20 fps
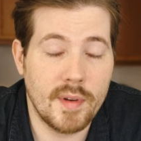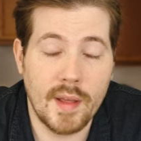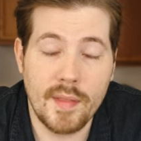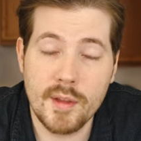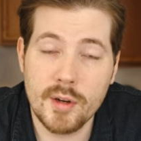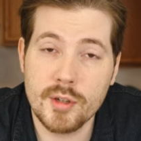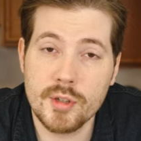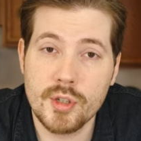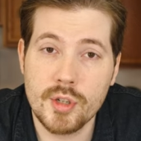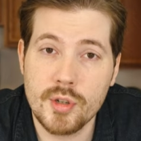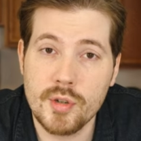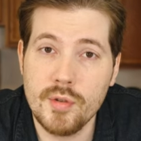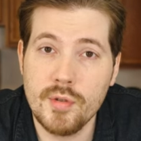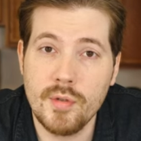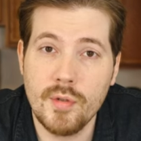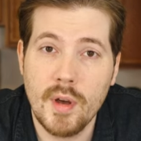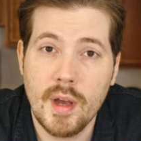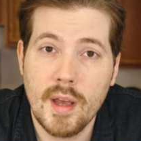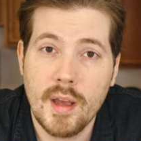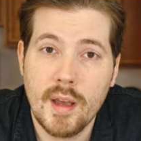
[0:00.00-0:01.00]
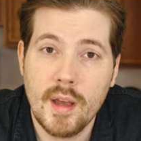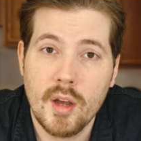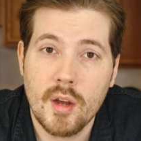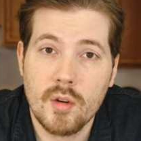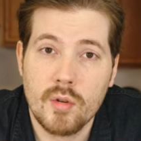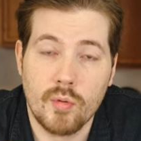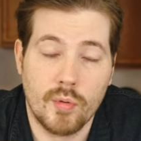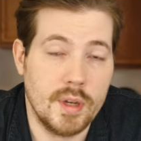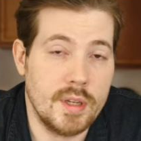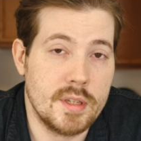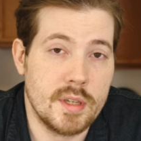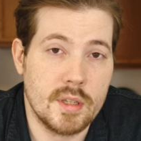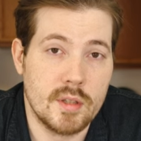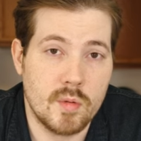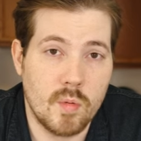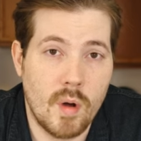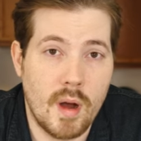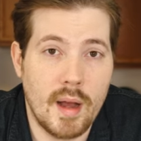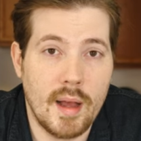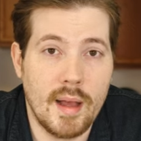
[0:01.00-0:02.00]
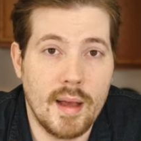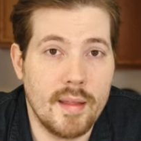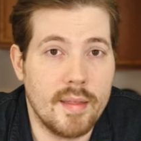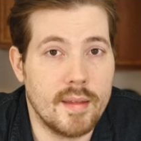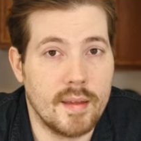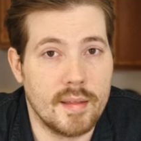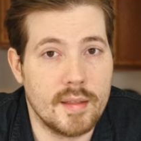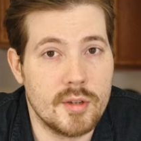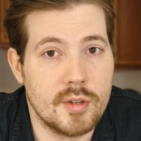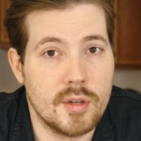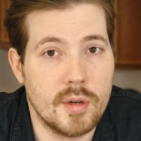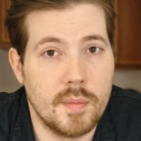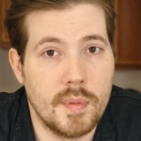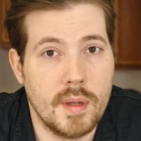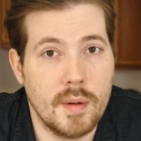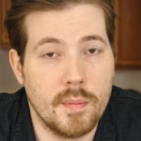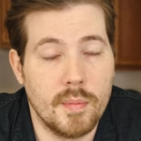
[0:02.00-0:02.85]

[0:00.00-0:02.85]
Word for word: And there are two reasons why I think this should be